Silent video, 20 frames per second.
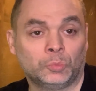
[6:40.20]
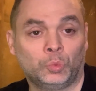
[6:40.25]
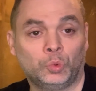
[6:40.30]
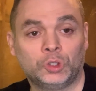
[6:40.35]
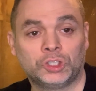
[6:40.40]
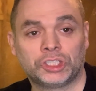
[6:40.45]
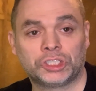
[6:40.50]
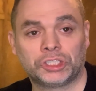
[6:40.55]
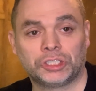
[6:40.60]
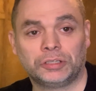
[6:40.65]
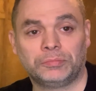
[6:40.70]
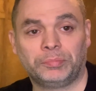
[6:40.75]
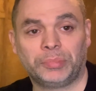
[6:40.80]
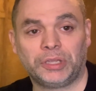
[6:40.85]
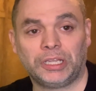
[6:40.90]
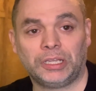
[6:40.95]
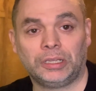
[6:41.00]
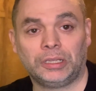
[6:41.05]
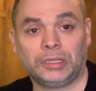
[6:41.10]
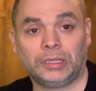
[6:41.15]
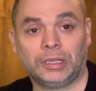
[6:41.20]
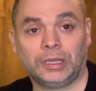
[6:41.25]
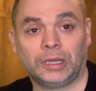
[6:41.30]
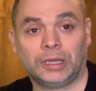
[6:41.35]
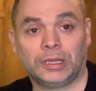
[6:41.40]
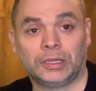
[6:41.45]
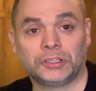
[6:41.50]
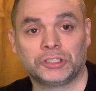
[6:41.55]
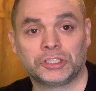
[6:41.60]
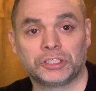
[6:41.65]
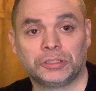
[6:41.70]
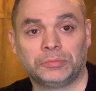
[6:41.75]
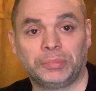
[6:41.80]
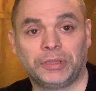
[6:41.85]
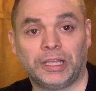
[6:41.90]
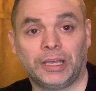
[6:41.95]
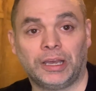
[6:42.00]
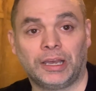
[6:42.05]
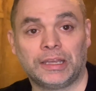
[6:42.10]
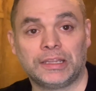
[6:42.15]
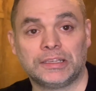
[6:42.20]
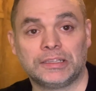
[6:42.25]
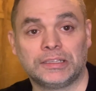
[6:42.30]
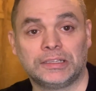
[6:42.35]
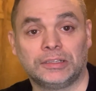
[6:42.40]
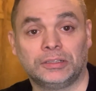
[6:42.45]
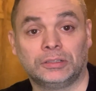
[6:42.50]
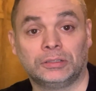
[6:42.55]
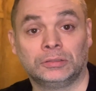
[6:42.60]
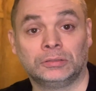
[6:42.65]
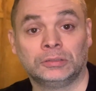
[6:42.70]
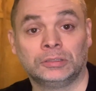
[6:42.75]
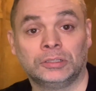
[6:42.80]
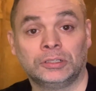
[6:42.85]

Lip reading: should be ideal,